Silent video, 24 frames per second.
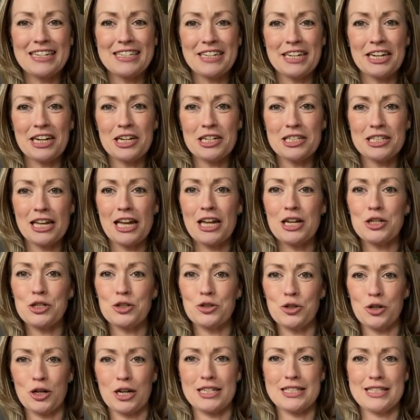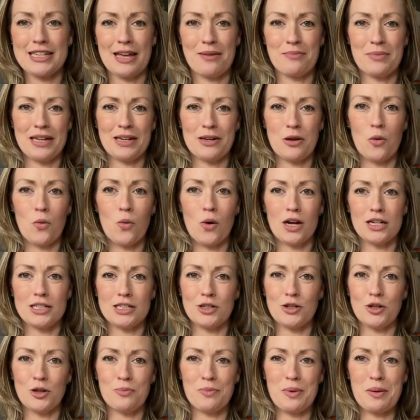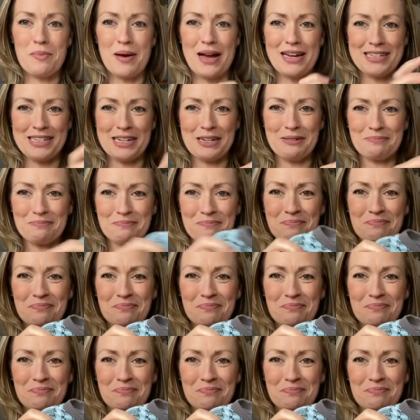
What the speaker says: Diggers and trucks. I mean, what could be better?